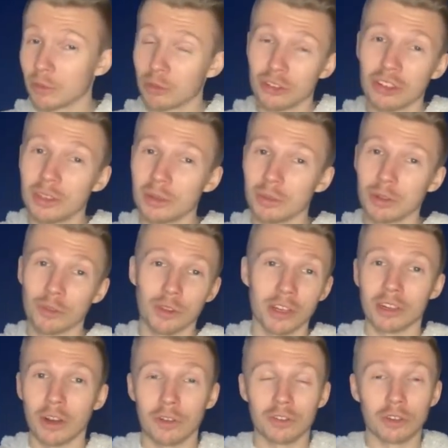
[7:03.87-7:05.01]
She deflected
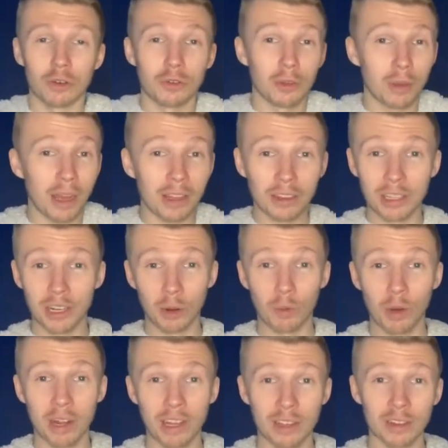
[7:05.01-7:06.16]
off Sophie Baggaley and it went in.